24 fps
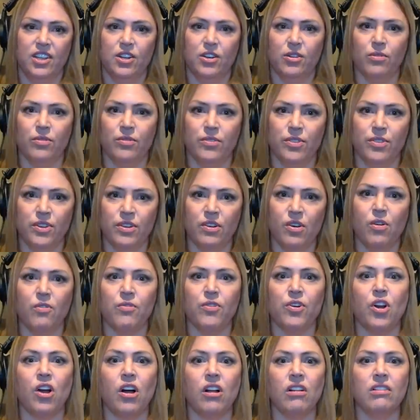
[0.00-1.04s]
you know,
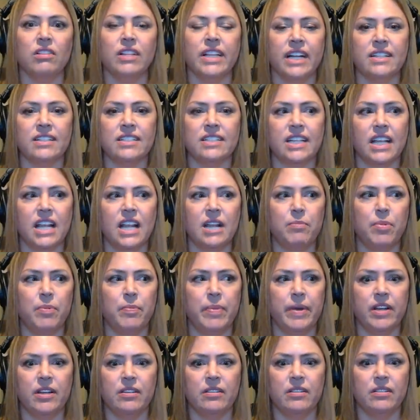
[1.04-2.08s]
the overall
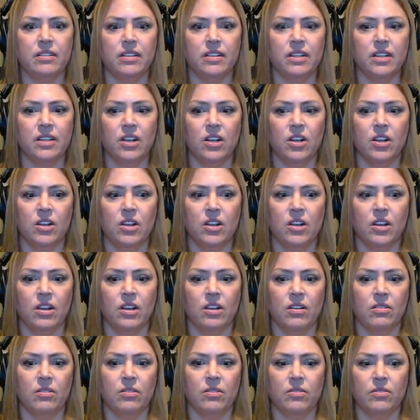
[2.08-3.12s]
landscape. But
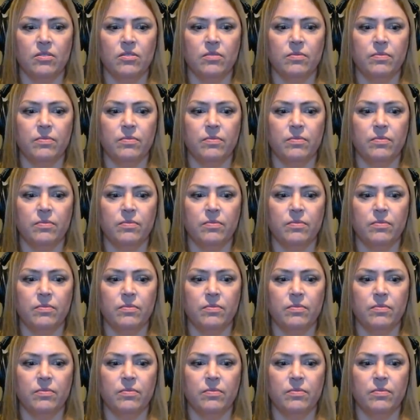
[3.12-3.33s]
uh,